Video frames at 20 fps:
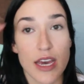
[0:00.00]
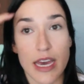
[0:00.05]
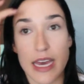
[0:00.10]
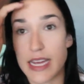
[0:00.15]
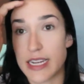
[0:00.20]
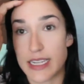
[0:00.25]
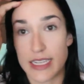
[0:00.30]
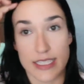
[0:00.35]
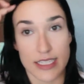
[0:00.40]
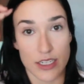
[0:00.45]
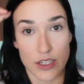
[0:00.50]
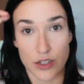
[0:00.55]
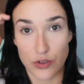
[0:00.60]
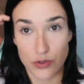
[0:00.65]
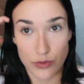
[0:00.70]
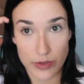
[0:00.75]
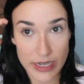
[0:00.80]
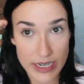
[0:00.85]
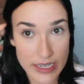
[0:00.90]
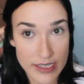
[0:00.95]
it doesn't
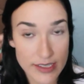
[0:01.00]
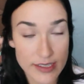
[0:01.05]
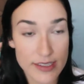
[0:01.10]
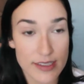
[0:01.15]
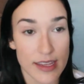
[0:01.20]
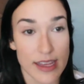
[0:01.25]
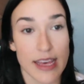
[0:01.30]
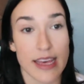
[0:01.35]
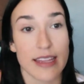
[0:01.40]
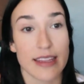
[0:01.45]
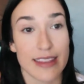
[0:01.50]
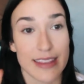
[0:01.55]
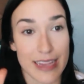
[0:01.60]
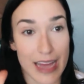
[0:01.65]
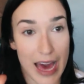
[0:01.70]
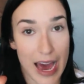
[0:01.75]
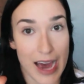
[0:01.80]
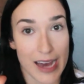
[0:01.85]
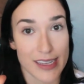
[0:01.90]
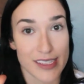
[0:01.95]
crease, it
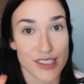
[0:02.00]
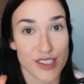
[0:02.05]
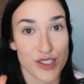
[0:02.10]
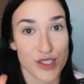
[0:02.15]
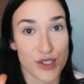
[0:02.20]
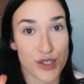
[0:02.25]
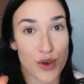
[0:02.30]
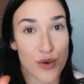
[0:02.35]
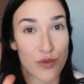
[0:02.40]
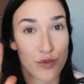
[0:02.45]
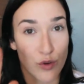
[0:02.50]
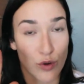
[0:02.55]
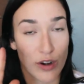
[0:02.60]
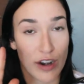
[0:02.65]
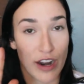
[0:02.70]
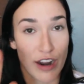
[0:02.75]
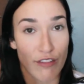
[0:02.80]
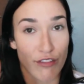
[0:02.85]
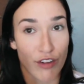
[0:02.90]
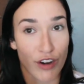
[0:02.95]
lasts
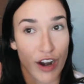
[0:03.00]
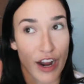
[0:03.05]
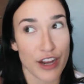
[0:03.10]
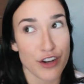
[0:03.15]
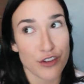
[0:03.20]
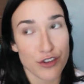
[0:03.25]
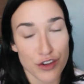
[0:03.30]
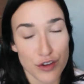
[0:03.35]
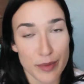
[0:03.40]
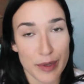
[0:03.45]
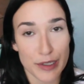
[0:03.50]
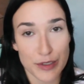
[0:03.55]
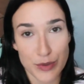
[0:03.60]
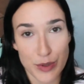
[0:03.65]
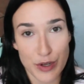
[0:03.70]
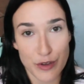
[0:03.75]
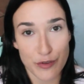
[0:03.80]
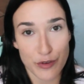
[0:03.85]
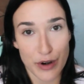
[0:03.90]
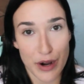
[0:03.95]
forever. I don't know about
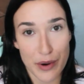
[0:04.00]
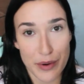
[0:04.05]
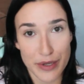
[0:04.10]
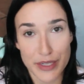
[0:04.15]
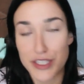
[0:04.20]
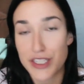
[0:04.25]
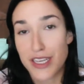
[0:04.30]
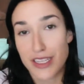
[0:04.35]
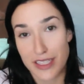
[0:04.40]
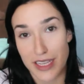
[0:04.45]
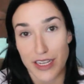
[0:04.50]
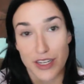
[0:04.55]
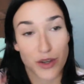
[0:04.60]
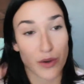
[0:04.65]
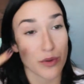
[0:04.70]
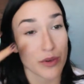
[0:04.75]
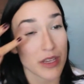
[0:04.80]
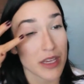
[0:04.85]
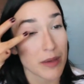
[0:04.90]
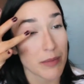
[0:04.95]
24 hours because I
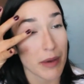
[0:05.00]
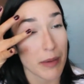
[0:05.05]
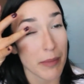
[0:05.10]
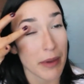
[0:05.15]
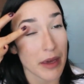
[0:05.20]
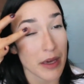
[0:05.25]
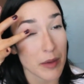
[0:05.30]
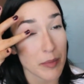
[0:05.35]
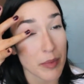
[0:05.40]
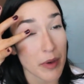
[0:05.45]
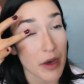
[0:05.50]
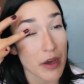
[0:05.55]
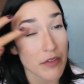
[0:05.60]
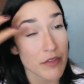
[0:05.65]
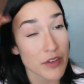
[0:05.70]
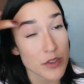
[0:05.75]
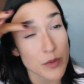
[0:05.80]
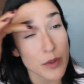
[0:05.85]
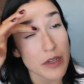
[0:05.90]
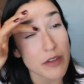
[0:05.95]
don't keep my makeup on
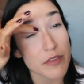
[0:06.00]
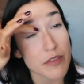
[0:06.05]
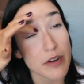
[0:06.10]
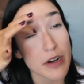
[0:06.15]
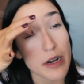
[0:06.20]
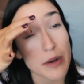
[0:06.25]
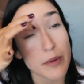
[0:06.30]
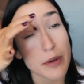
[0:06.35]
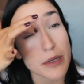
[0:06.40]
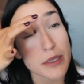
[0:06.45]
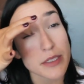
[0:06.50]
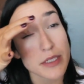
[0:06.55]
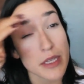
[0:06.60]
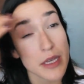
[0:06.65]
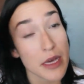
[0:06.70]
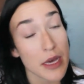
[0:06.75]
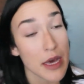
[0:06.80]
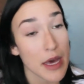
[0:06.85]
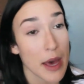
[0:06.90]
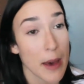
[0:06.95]
for 24 hours,
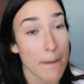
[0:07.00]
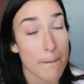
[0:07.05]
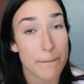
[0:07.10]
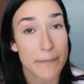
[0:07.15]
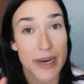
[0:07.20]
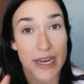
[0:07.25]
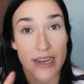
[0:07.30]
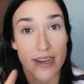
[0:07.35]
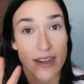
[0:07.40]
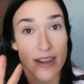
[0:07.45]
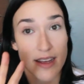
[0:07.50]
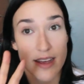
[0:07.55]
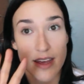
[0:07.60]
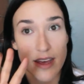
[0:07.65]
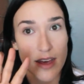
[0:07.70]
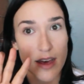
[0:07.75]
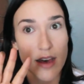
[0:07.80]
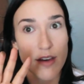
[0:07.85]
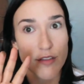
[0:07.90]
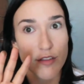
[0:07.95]
but
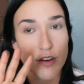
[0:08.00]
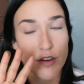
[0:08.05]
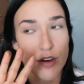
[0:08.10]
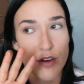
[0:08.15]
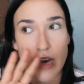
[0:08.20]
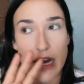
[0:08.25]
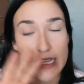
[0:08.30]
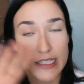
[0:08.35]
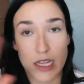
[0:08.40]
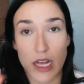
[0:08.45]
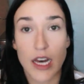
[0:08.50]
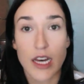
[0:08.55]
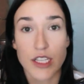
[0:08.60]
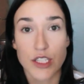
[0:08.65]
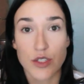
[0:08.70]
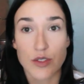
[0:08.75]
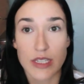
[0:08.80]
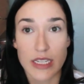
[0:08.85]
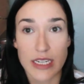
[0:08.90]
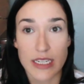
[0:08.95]
as long as
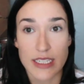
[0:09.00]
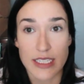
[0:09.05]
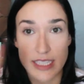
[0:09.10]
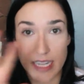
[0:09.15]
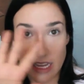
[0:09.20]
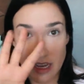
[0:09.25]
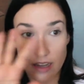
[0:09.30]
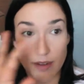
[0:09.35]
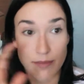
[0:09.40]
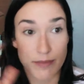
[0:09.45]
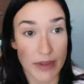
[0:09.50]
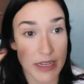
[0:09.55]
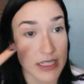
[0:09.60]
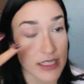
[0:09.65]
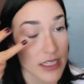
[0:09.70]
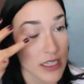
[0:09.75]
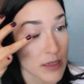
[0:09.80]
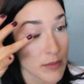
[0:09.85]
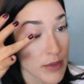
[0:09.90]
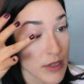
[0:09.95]
you need it to stay on, it's
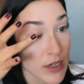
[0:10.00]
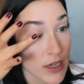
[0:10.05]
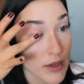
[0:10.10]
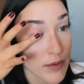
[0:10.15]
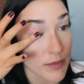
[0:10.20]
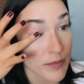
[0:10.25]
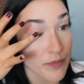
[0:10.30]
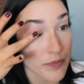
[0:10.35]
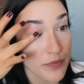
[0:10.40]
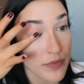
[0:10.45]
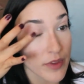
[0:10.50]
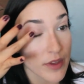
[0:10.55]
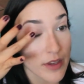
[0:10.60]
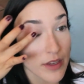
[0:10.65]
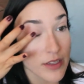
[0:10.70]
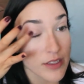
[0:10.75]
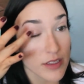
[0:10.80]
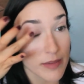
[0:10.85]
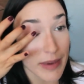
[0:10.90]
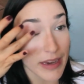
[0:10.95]
going to be on.
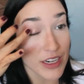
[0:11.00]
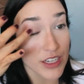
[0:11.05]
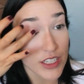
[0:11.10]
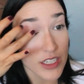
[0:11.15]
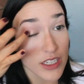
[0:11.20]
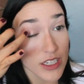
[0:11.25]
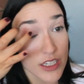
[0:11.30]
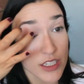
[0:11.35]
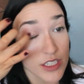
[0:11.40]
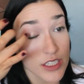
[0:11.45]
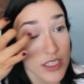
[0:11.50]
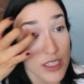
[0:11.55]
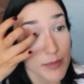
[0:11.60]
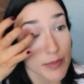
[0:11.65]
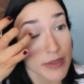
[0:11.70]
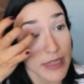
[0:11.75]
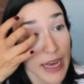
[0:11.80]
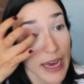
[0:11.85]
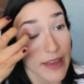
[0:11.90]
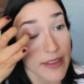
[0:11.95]
So I'm actually going to just
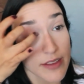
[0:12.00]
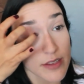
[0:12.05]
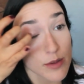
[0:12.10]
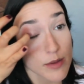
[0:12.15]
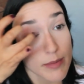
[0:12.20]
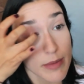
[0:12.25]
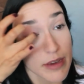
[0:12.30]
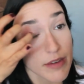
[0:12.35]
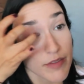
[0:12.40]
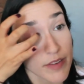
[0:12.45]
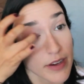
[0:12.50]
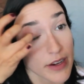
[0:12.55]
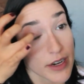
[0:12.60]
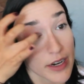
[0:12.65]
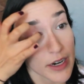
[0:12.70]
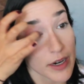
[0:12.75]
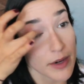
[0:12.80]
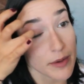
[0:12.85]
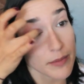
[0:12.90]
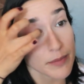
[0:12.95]
apply this with my
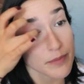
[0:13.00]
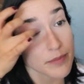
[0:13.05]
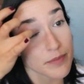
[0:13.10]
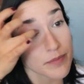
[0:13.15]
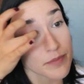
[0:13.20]
finger